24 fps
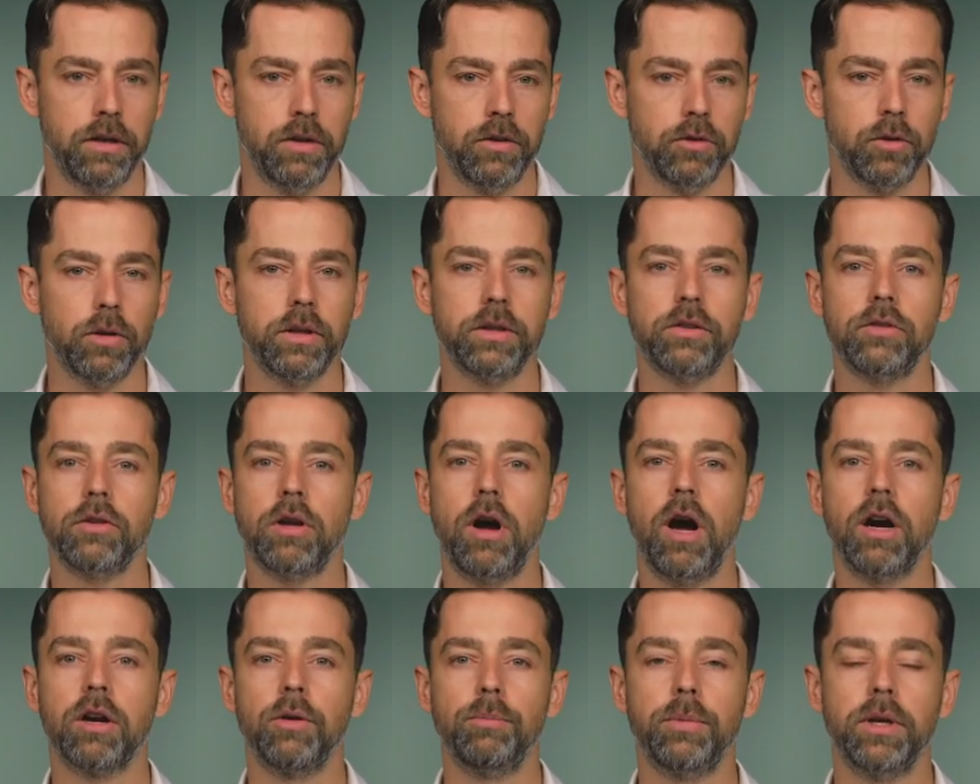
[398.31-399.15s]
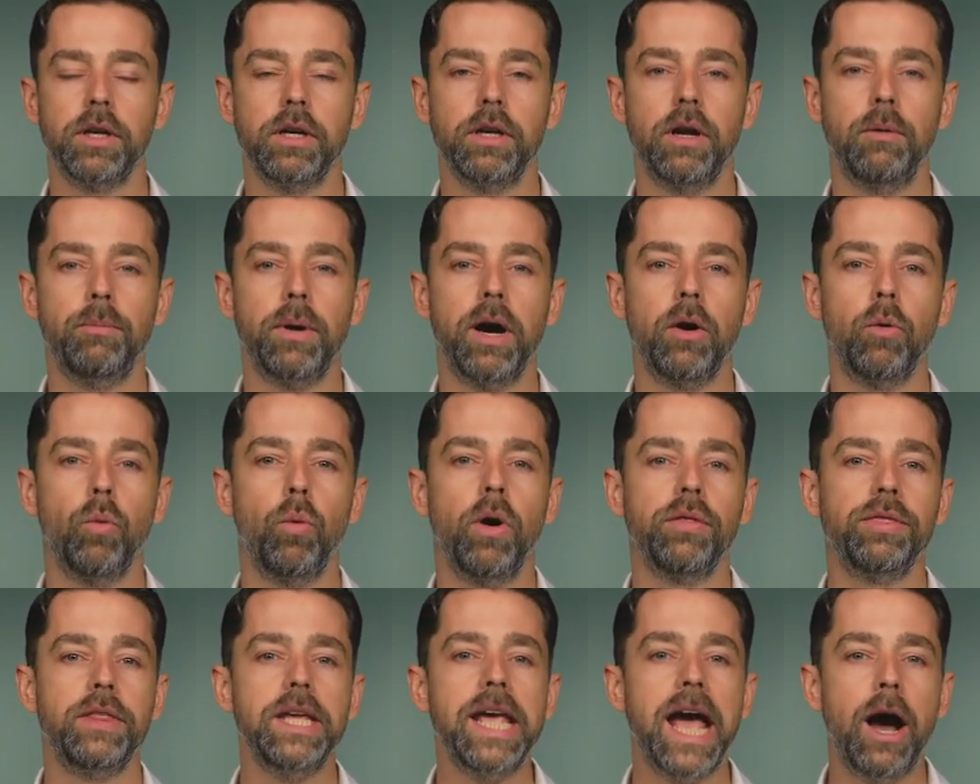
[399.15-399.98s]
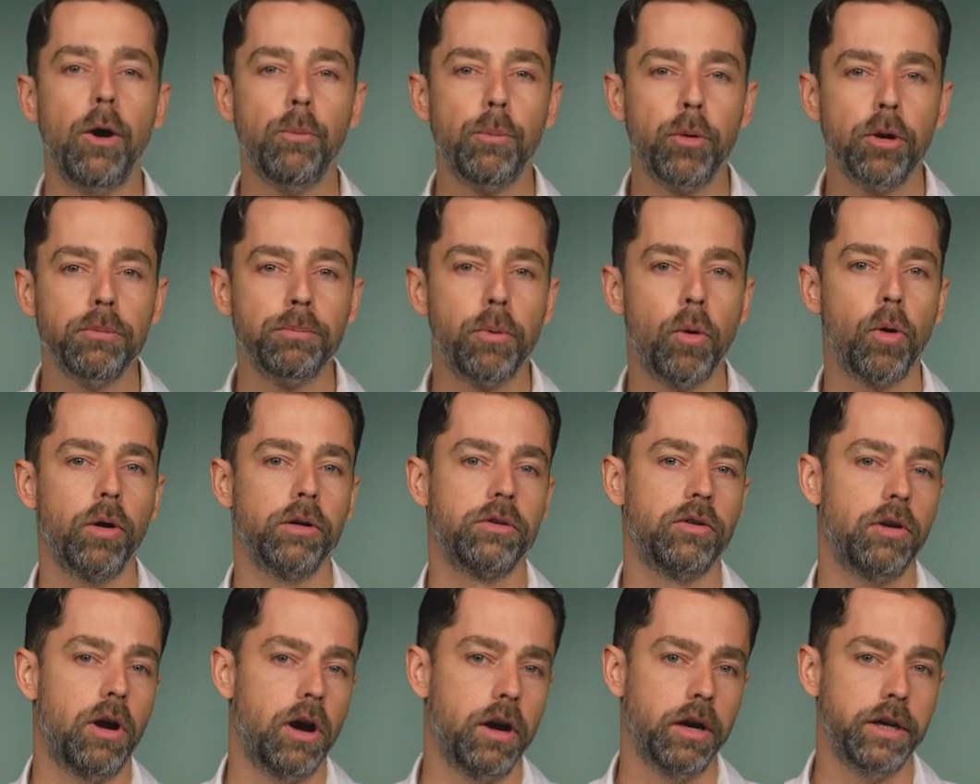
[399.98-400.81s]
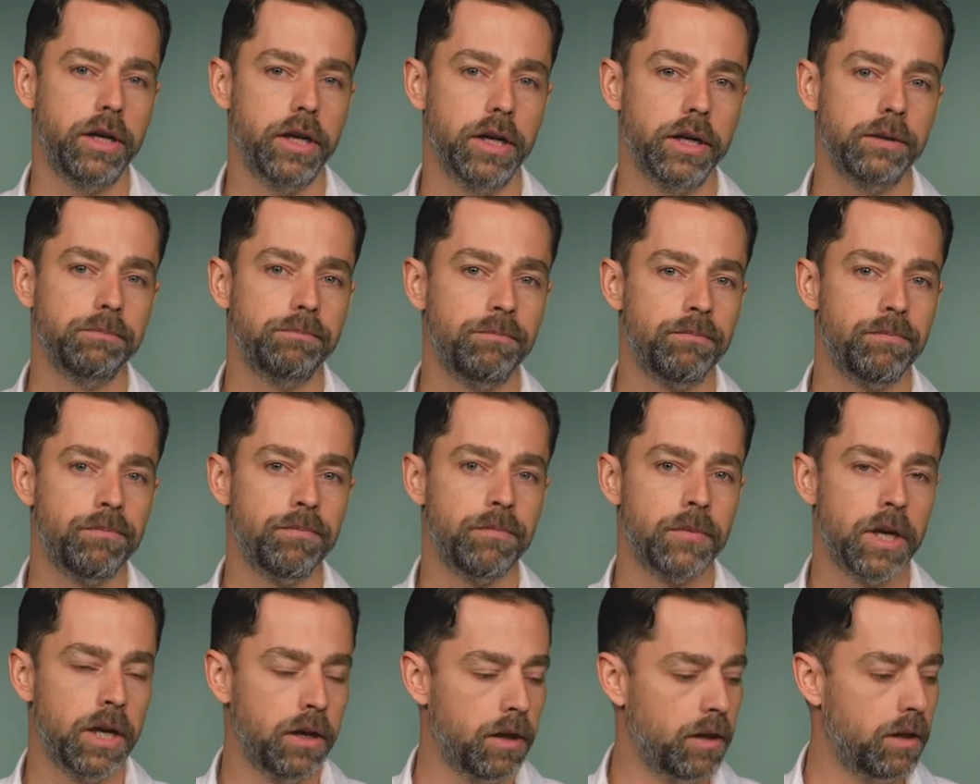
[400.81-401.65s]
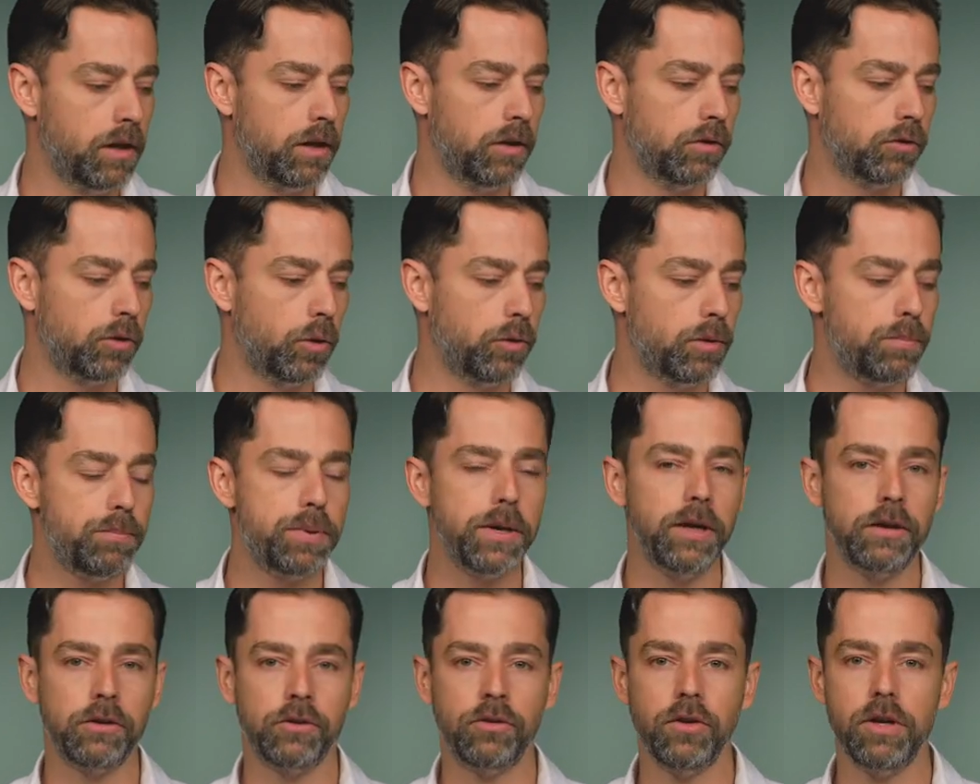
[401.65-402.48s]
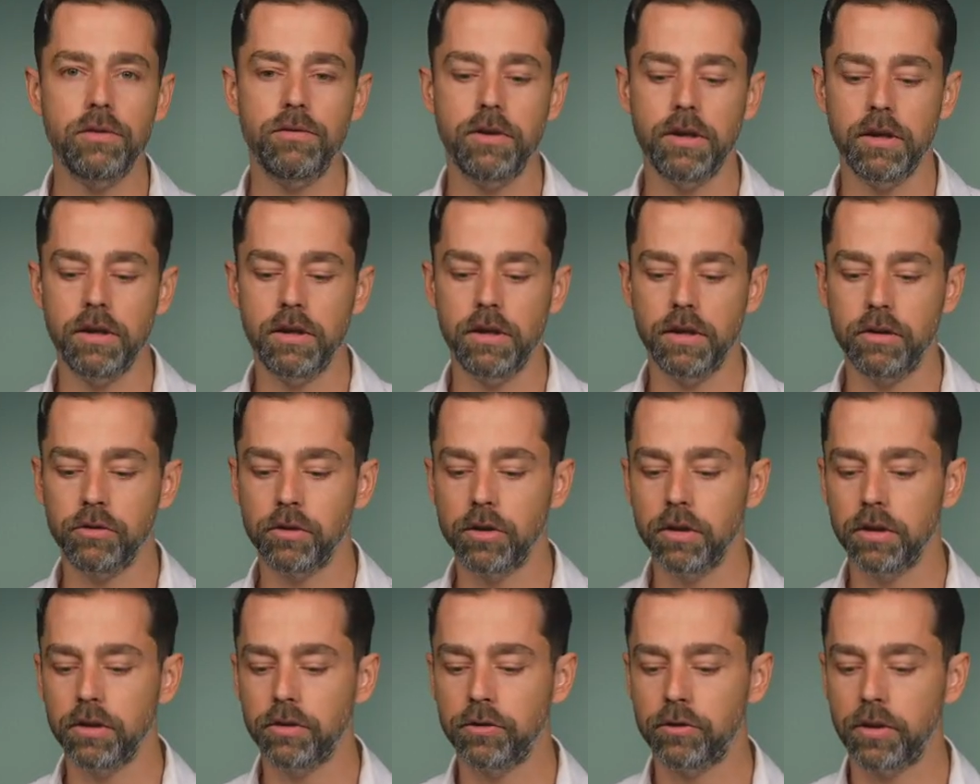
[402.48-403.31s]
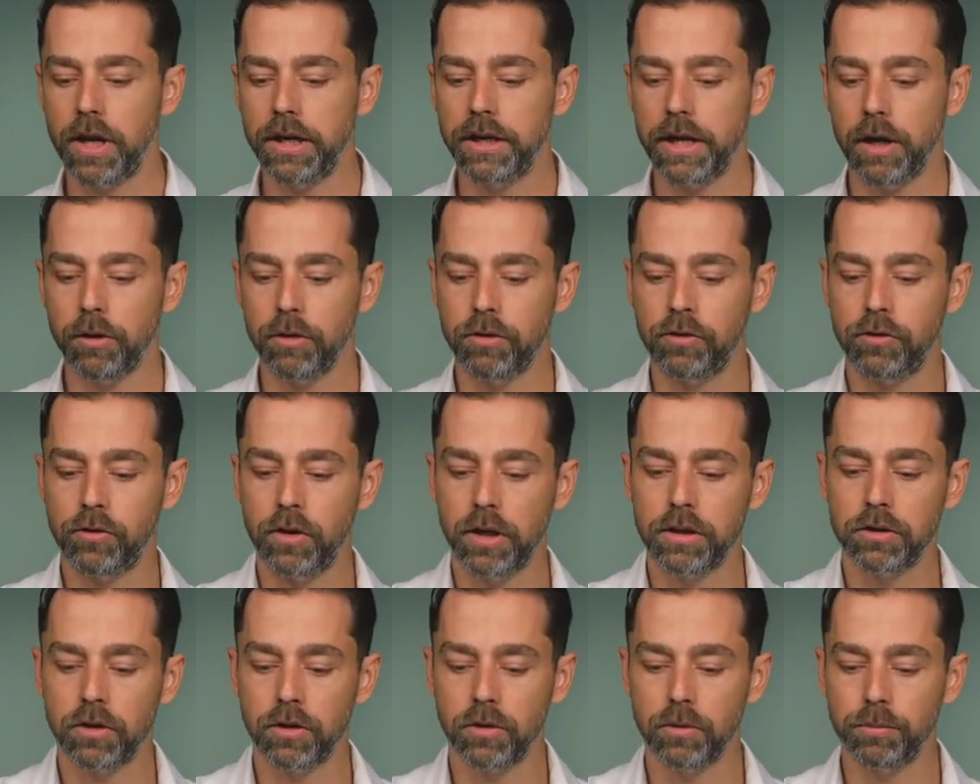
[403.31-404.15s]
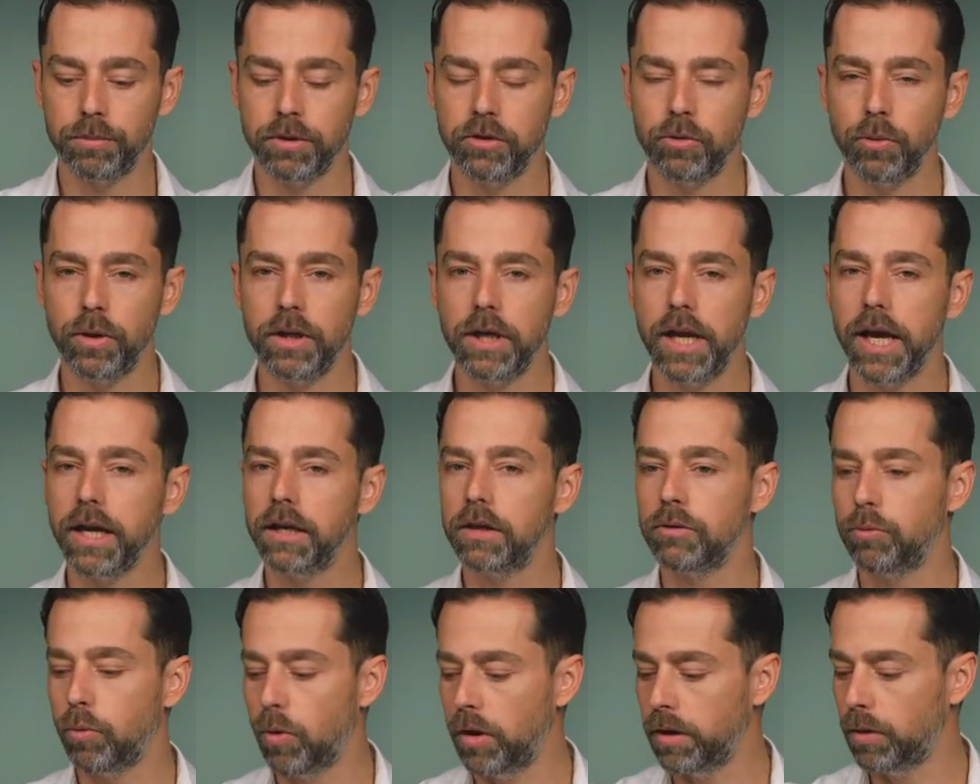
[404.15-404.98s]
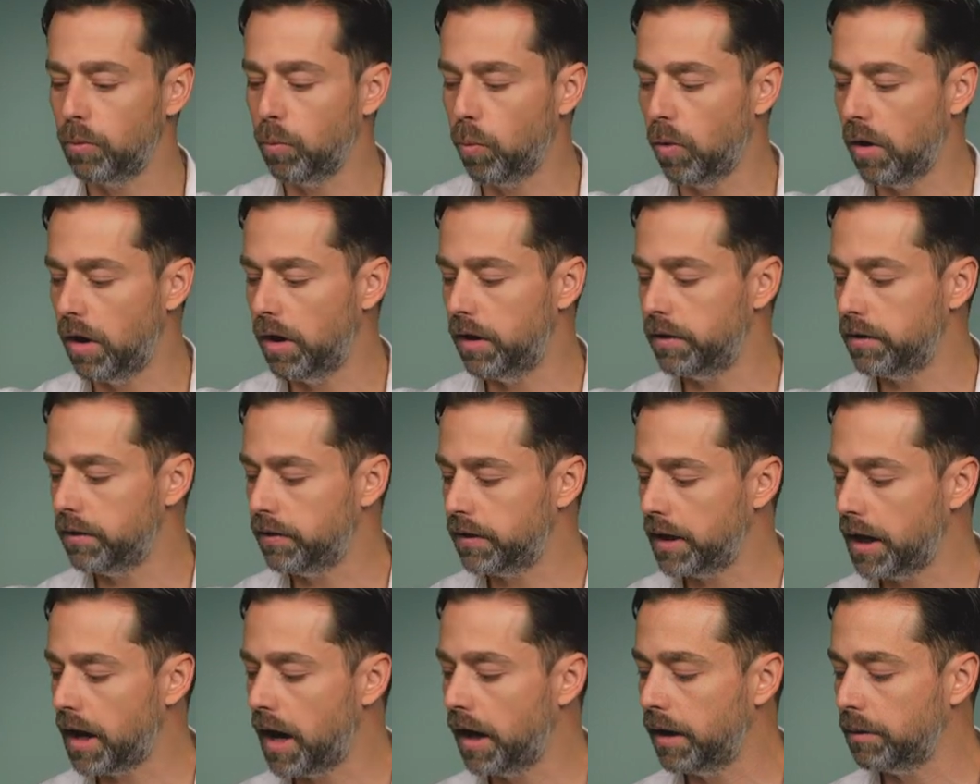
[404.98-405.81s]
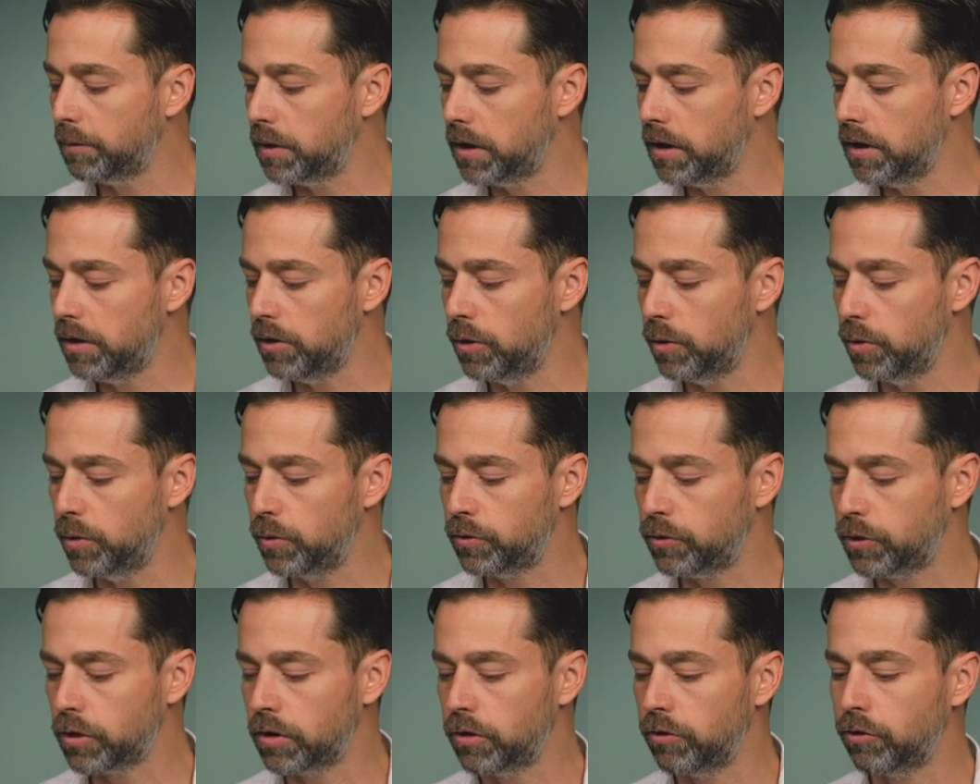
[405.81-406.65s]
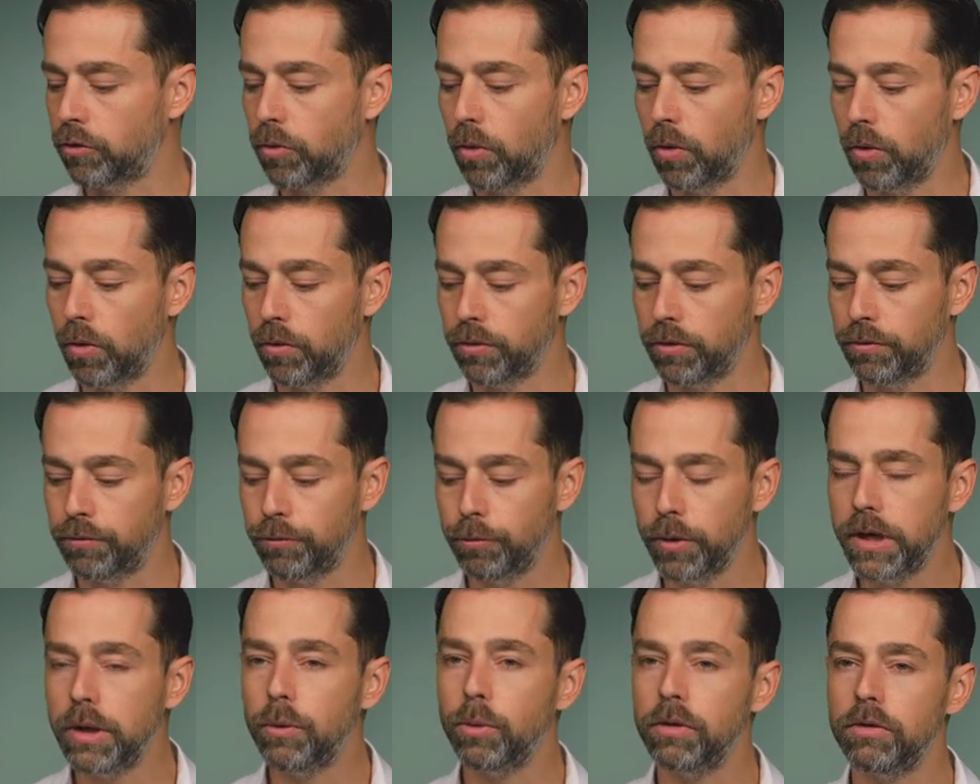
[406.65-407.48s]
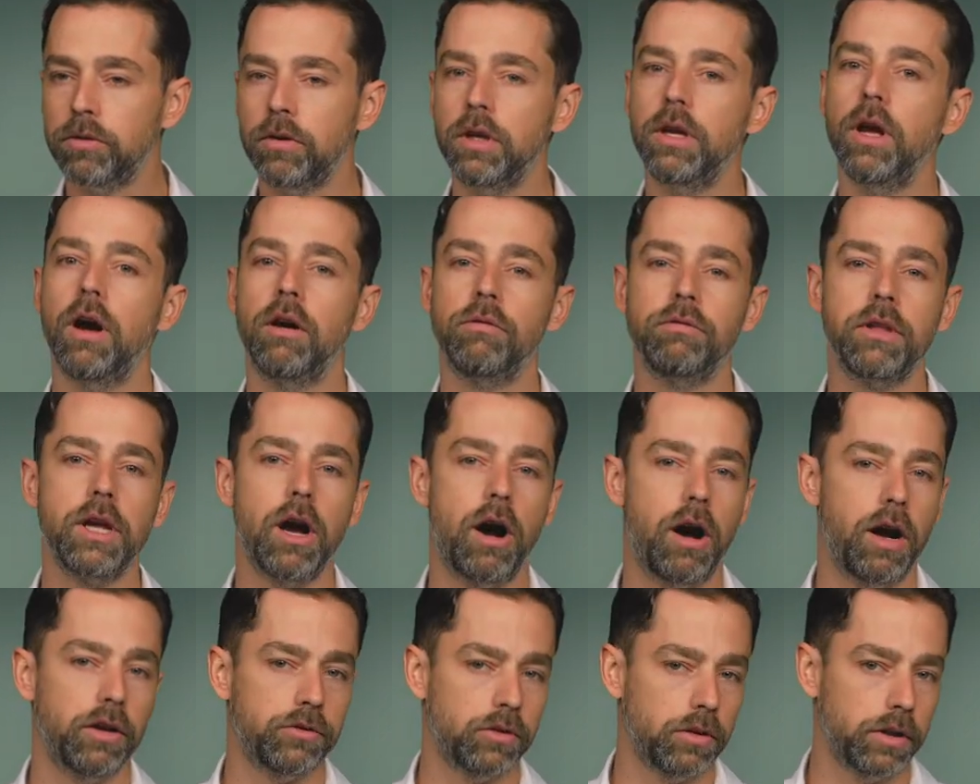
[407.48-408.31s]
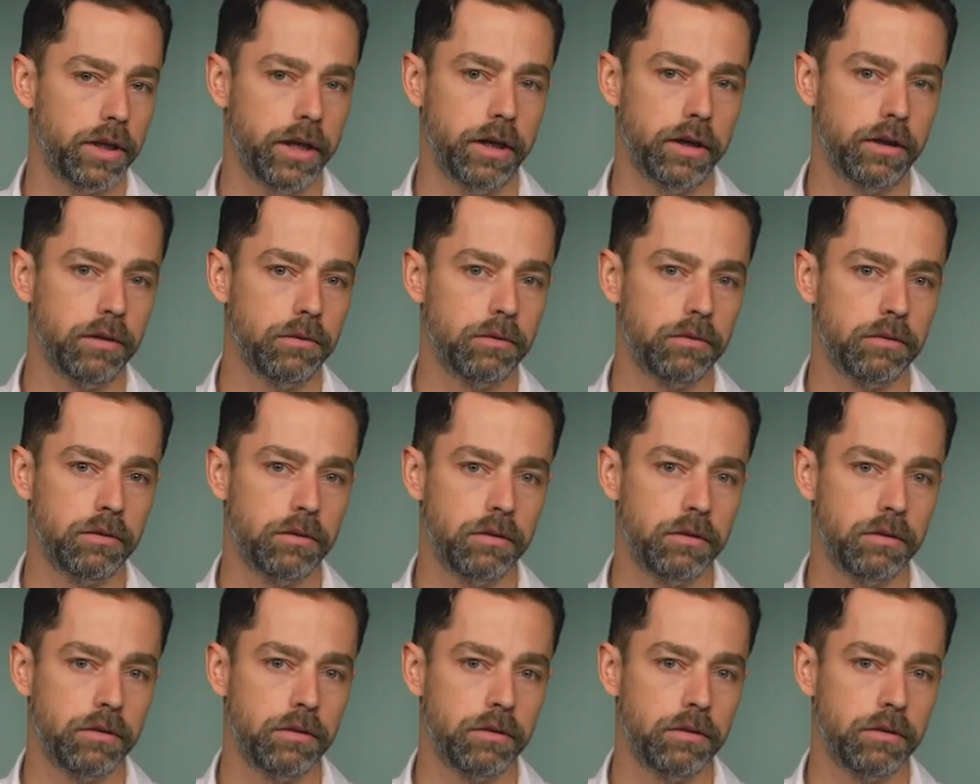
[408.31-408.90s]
So let's talk a bit about what the output ports are here. So the pitch C V is going to send out a signal between negative one and one that I'm going to use to control the frequency of the oscillator.